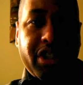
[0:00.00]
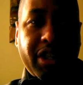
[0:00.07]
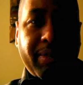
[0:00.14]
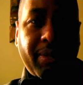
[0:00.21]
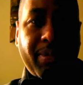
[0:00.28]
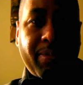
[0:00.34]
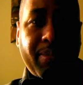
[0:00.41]

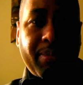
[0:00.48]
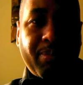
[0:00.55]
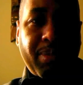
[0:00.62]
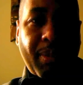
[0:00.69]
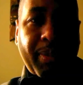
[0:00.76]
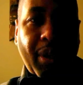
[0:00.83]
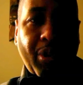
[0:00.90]
budget
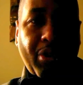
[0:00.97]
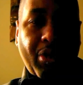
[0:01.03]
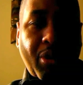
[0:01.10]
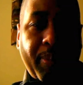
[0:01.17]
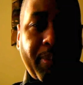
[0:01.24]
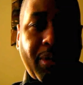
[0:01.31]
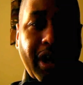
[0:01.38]

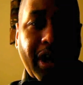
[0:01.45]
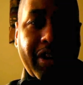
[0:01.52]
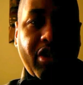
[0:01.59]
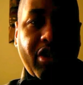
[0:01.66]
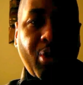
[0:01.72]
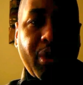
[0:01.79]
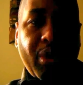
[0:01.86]
proposal
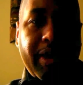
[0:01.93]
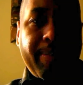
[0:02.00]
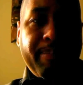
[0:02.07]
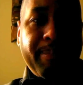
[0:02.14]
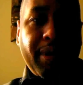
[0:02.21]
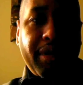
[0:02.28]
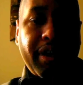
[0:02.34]
cuts
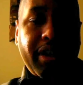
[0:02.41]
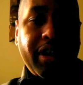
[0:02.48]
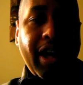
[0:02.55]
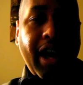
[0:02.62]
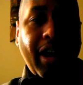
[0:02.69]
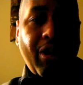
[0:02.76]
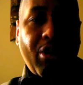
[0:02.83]
$20
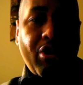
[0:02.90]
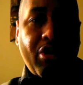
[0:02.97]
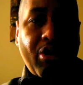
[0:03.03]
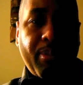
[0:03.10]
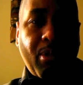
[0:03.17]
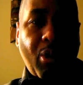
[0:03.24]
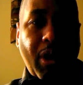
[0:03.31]
billion
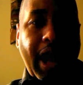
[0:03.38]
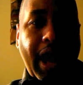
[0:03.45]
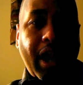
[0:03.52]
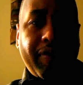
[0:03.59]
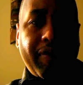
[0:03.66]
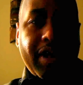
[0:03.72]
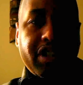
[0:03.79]
or
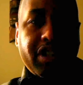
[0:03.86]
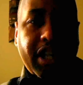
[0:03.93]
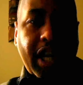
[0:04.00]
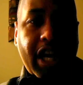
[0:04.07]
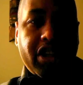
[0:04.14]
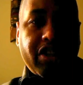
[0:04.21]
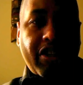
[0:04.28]
more out of
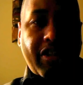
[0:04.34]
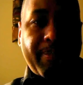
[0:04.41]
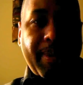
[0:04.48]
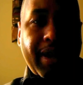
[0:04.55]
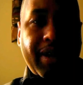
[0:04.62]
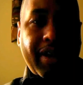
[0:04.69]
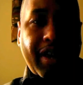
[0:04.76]

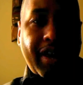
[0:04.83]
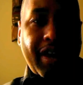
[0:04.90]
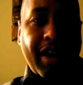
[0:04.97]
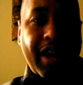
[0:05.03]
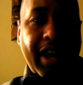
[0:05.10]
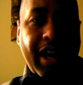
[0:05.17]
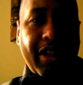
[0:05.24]
education
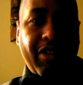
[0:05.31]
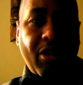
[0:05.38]
spending.